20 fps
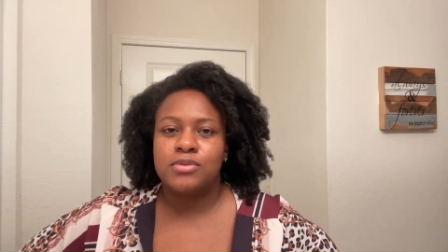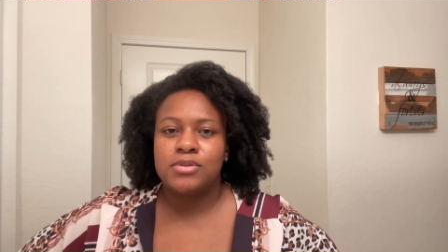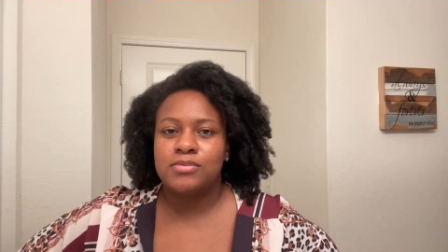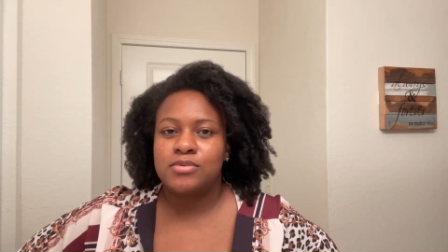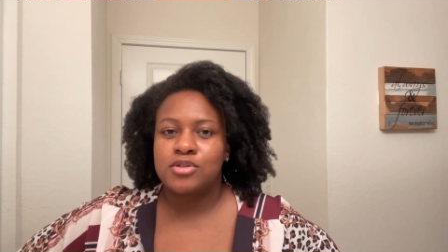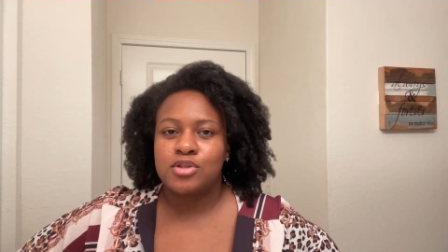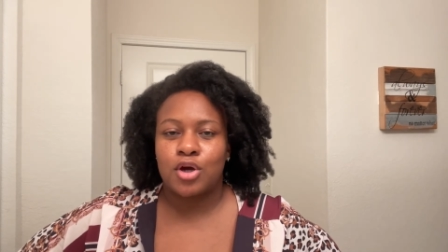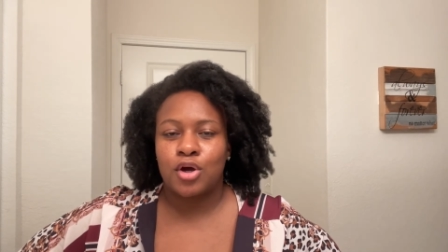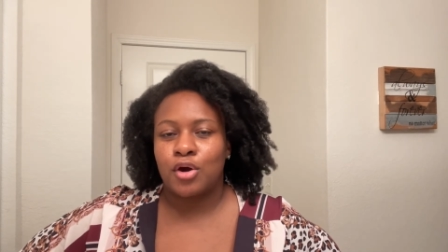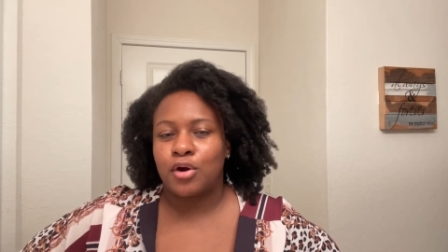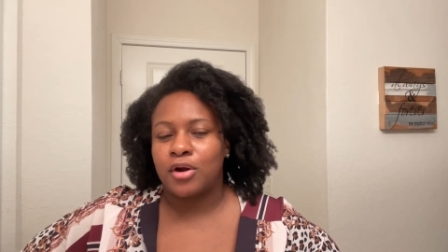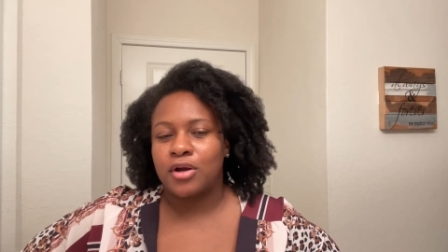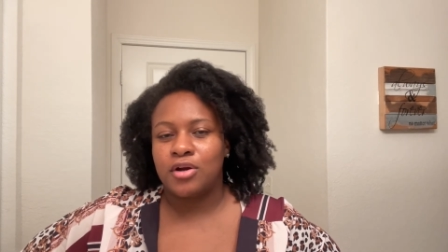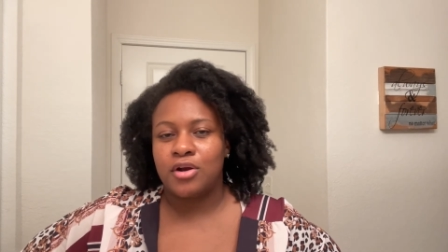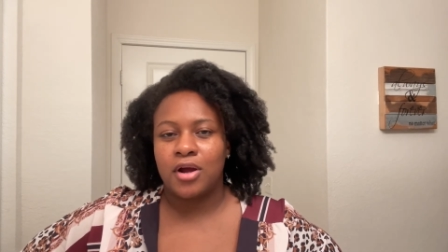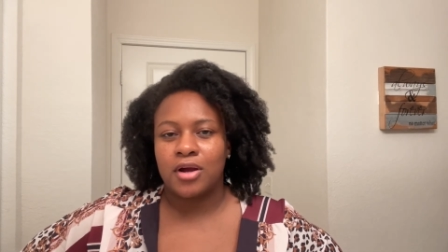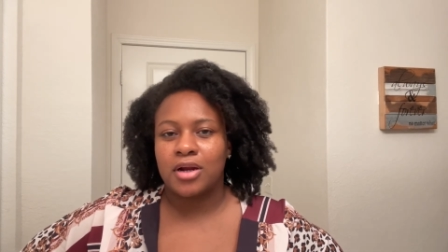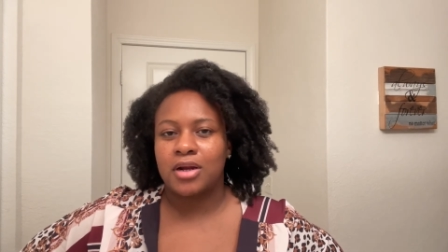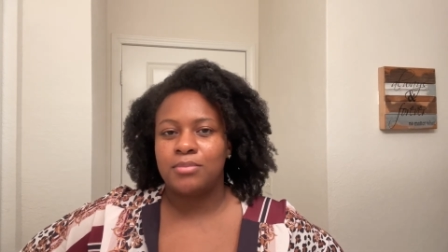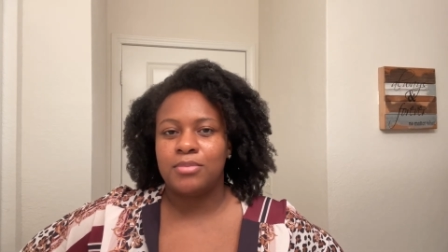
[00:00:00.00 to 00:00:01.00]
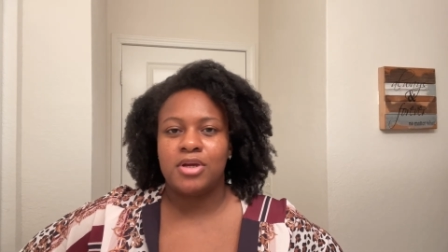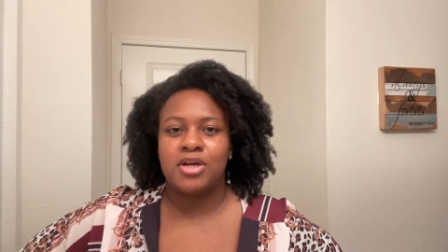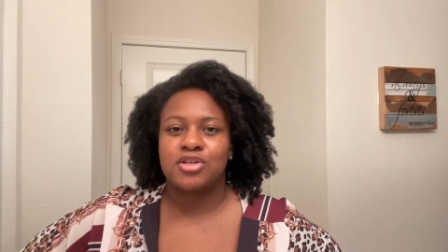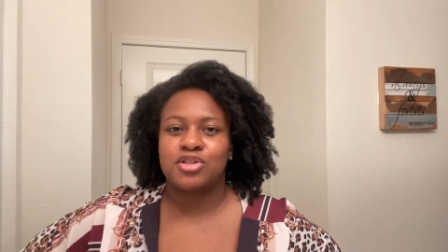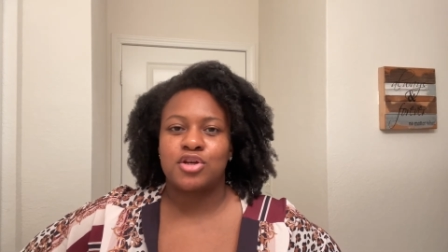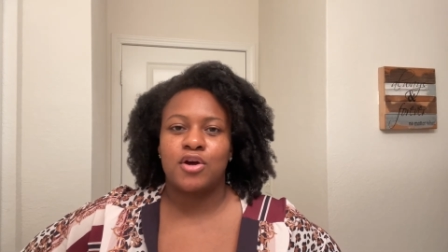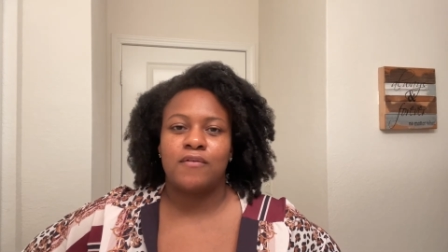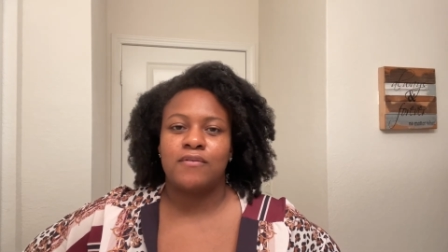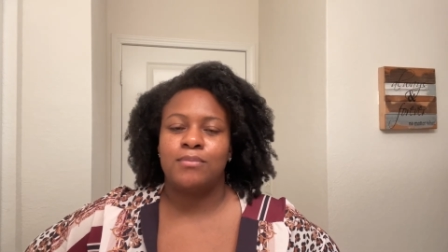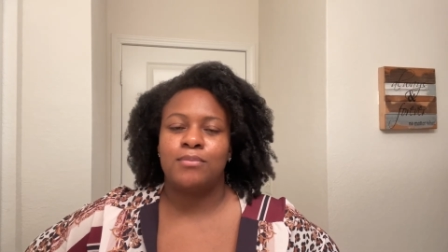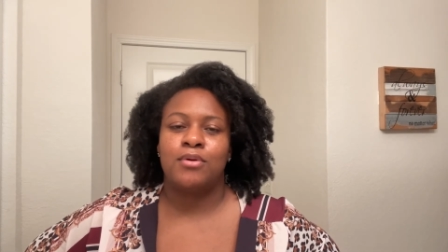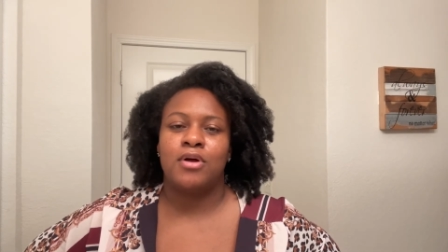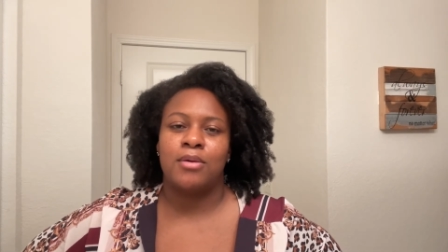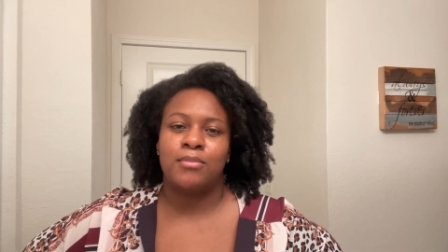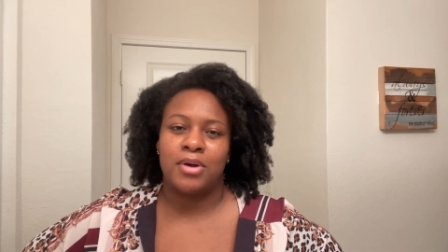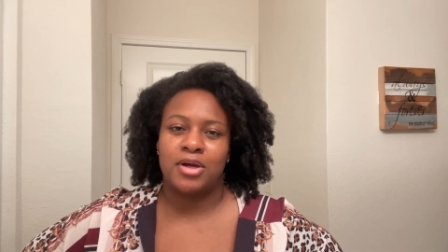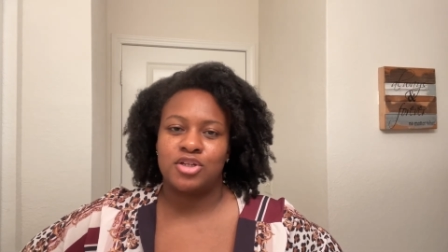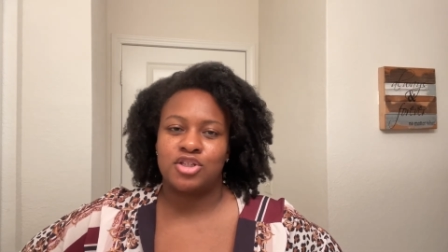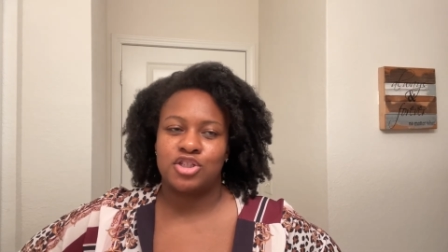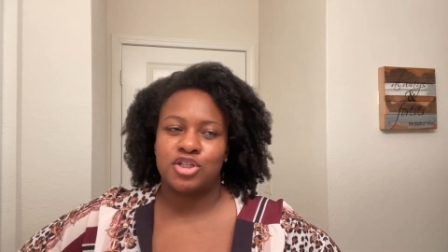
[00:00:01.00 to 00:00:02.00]
I'm sorry. You're not going to be as comfortable on
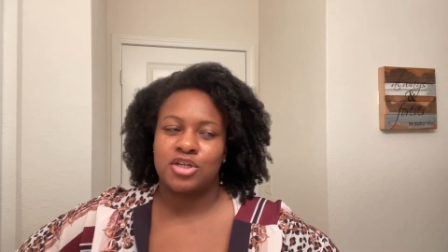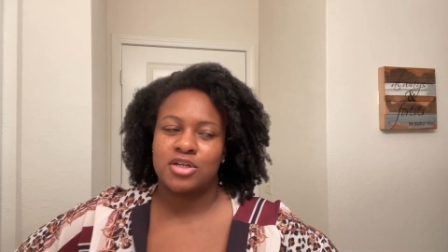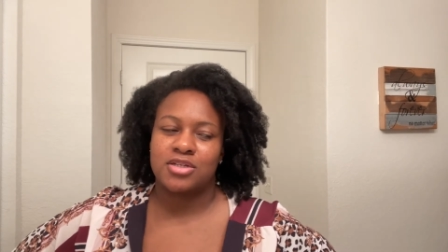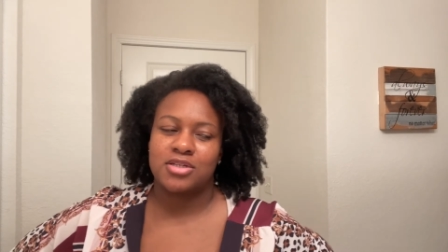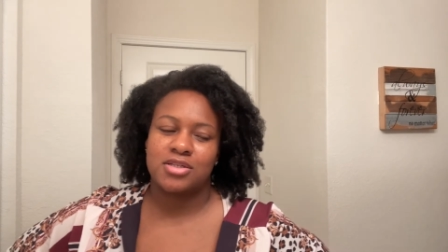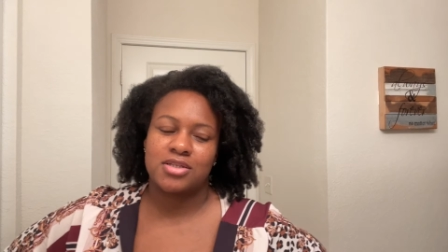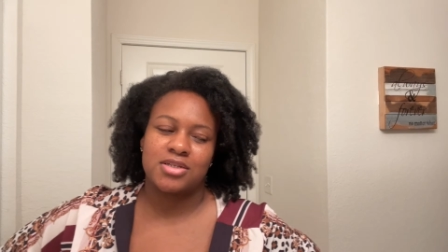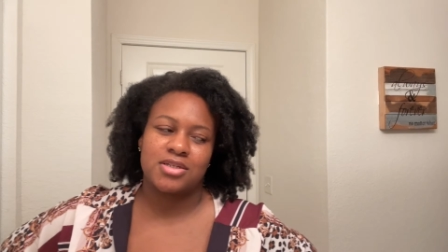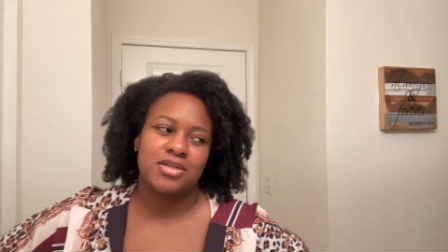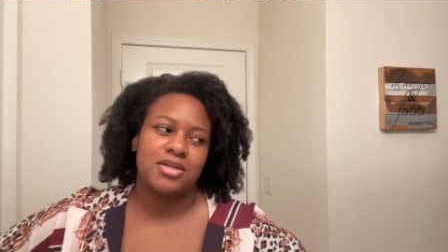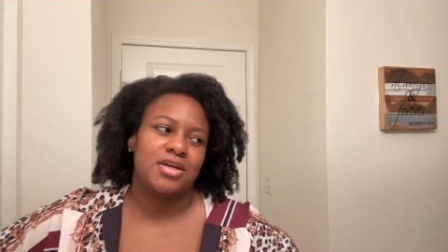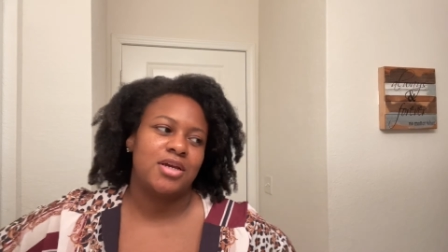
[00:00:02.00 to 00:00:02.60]
my chest.